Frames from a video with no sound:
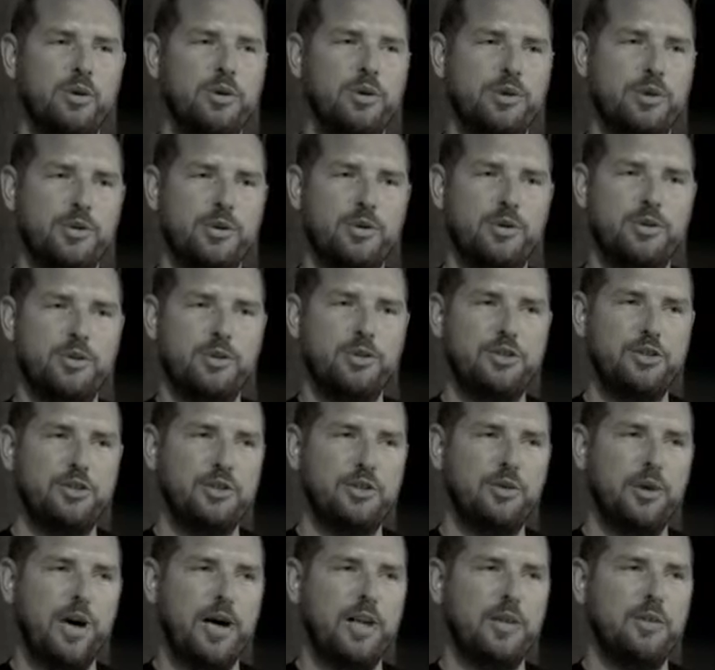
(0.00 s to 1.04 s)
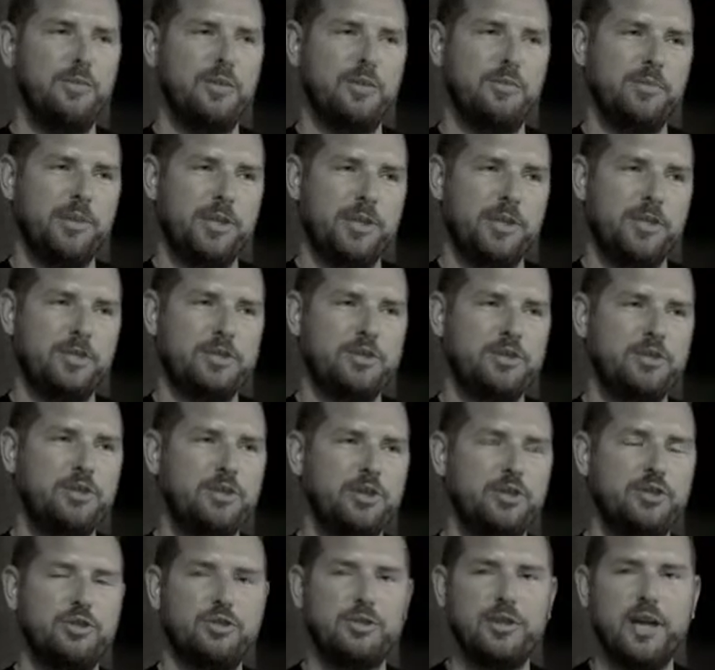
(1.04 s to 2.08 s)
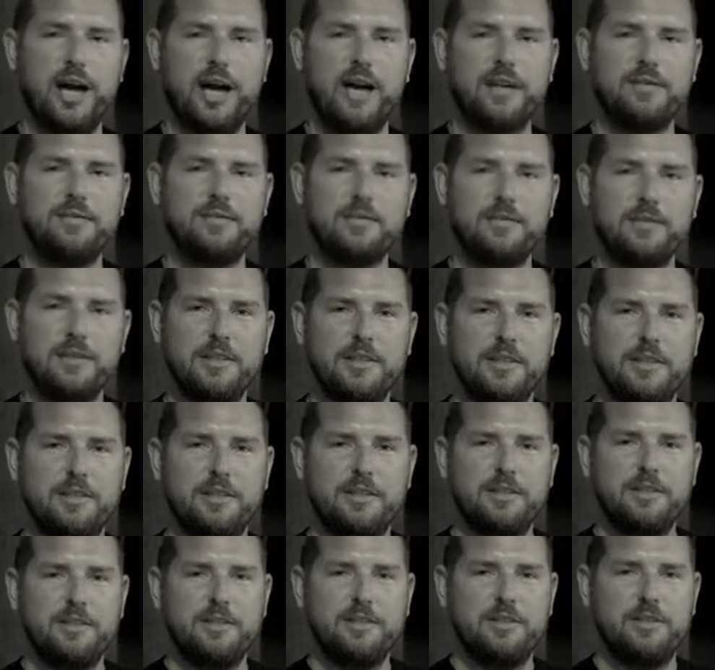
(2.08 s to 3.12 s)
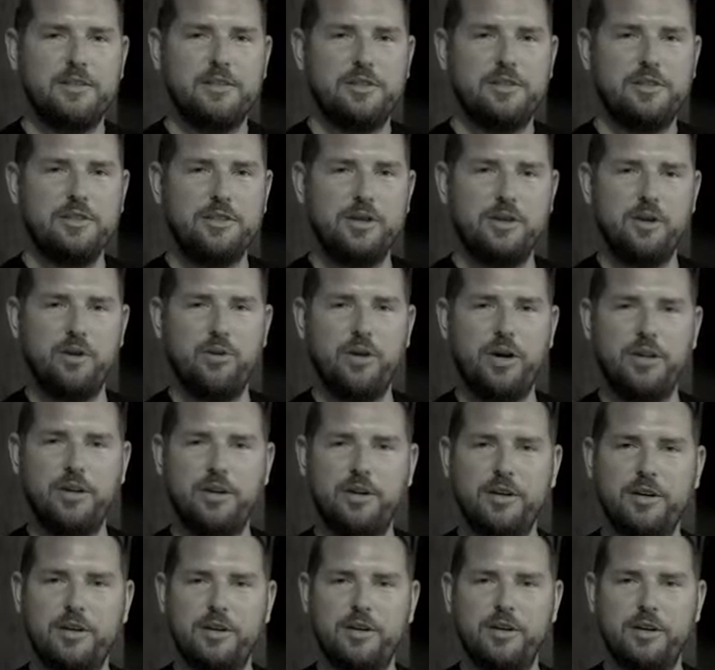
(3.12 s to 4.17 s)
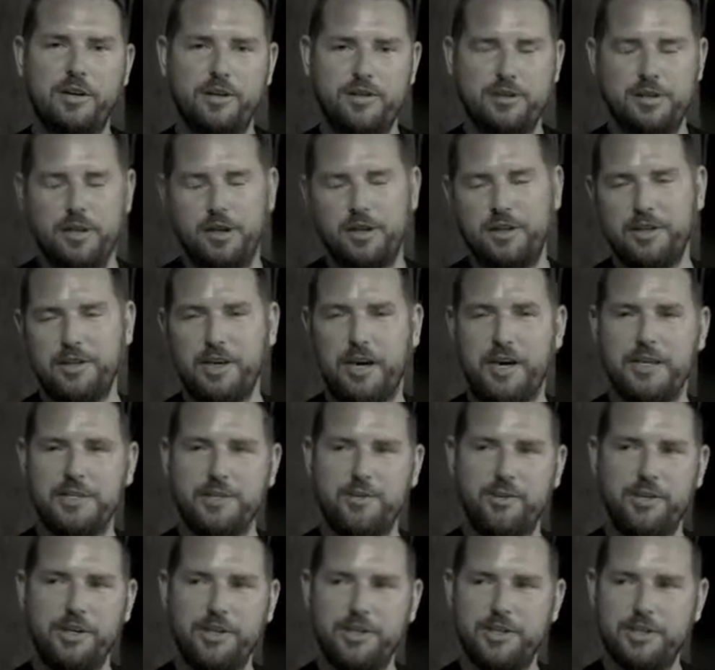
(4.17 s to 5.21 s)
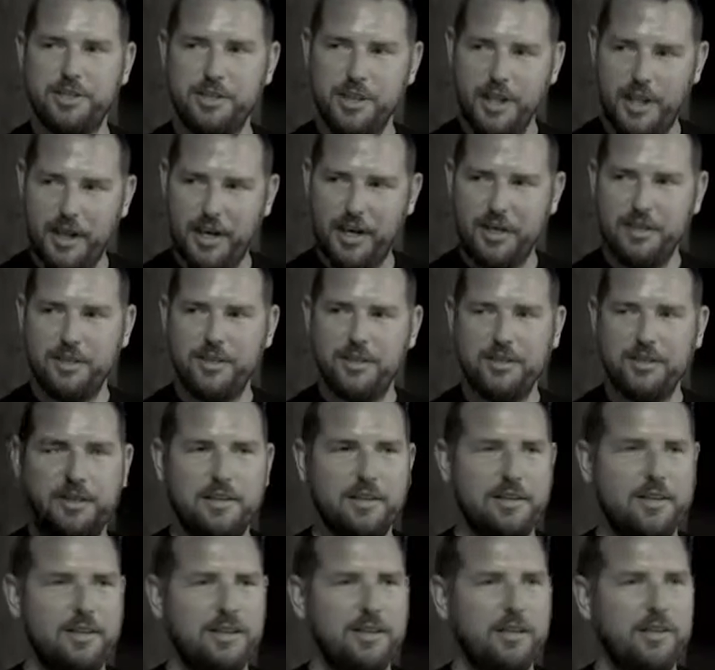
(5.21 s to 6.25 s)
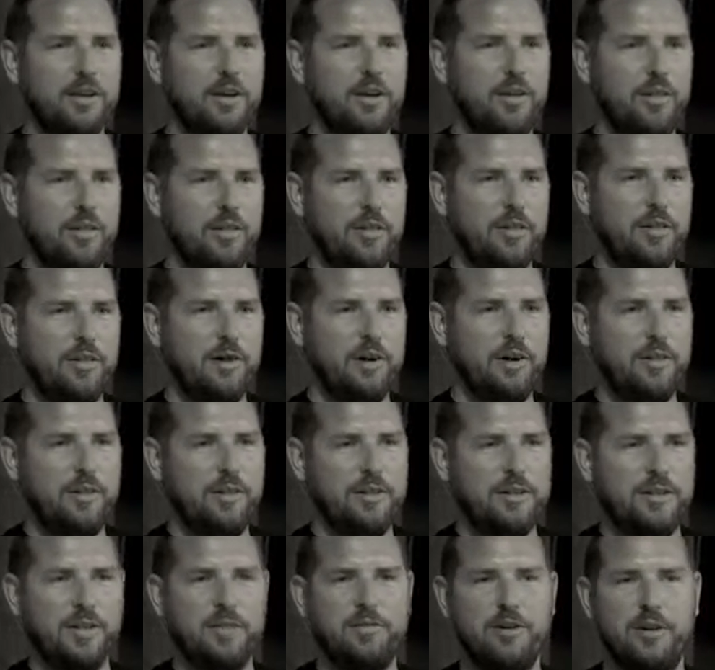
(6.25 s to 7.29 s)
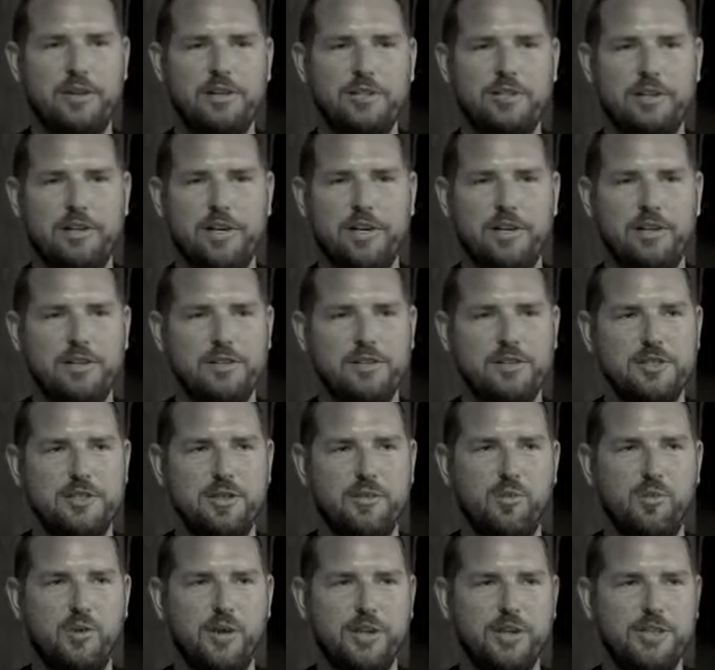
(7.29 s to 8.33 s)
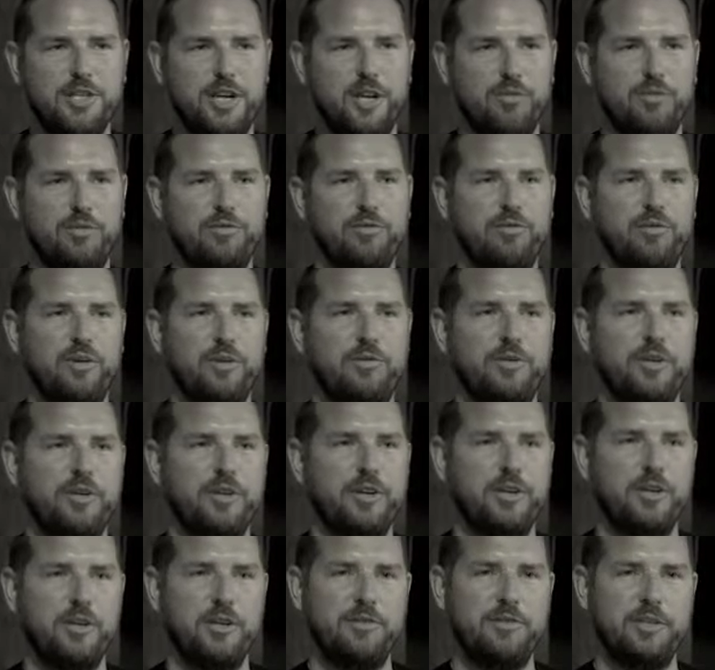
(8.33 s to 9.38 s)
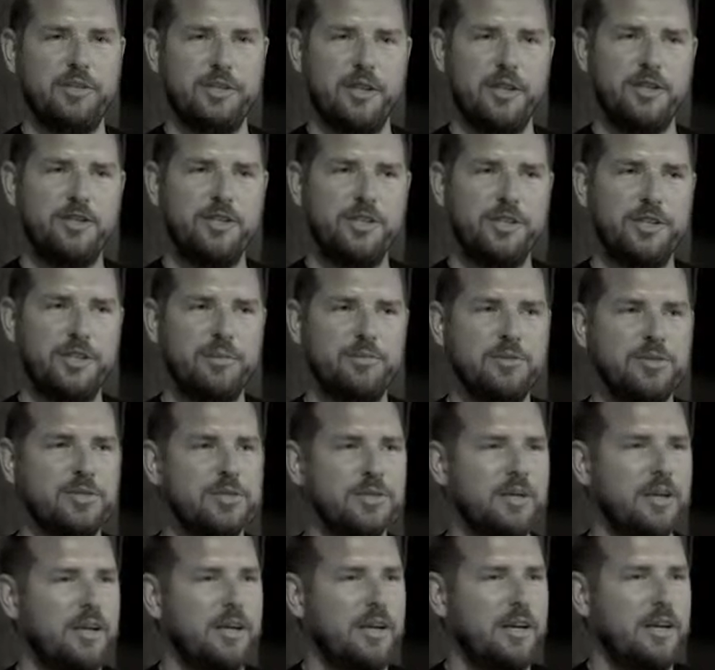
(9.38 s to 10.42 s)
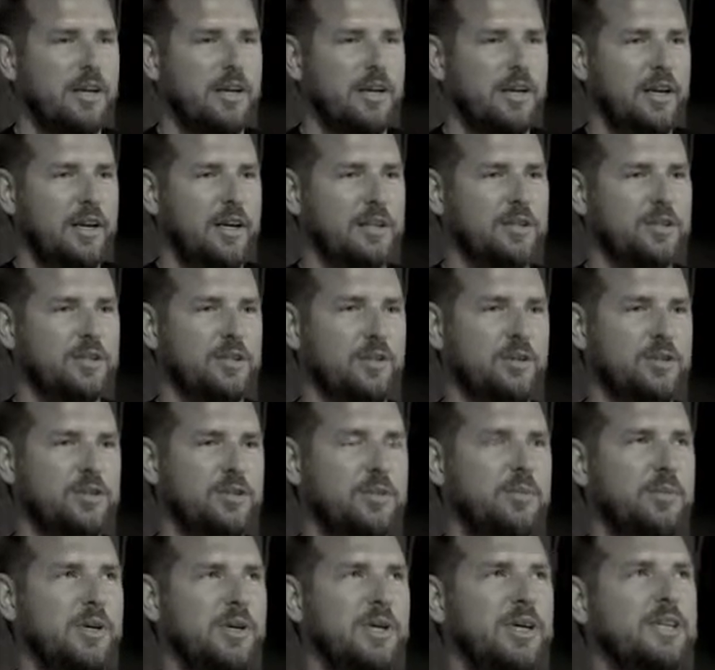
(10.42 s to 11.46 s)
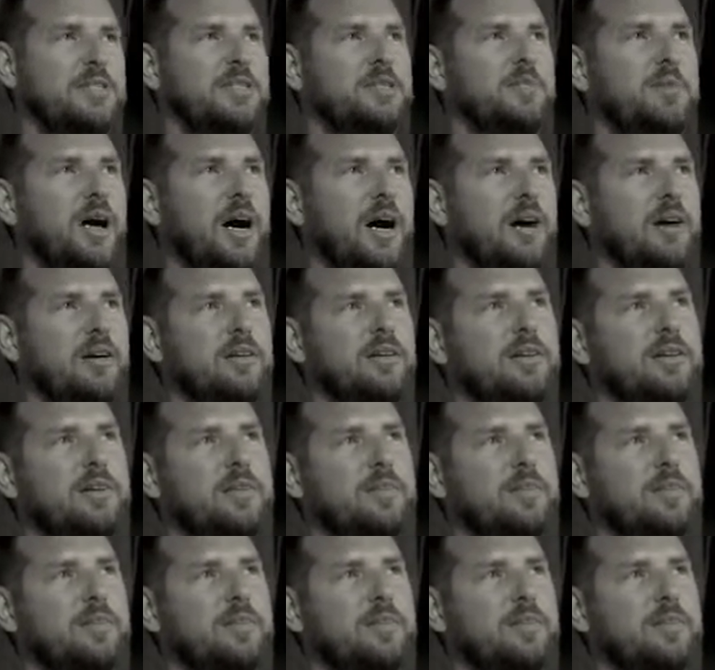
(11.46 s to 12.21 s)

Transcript: or you think you can do, Element means you can do that. So whether it's all the guys that were here today, I think they've all said in some way, shape, or form that they're living their dreams. And so to me, it's about